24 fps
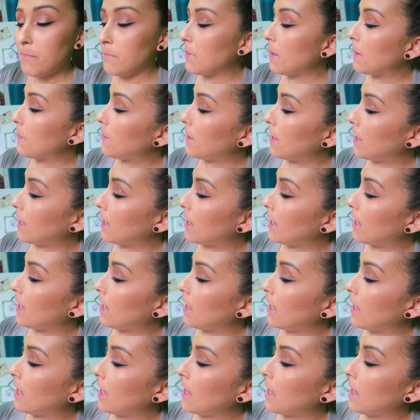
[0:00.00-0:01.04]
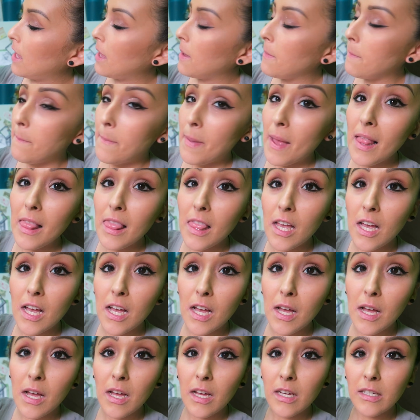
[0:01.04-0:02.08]
Bebe
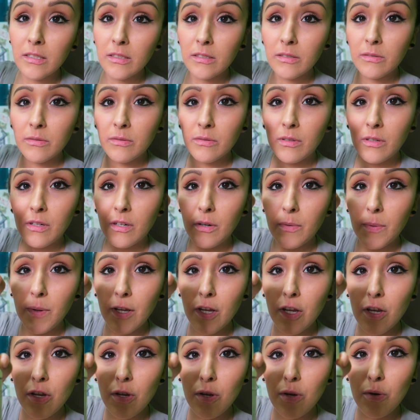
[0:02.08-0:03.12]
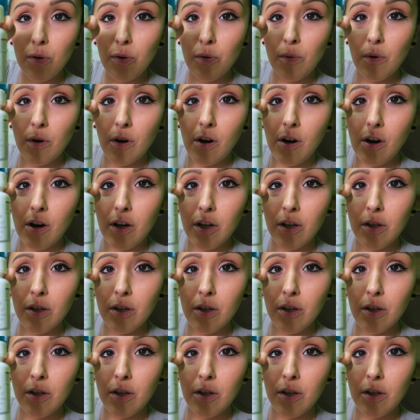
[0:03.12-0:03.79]
Bella where are you? Where are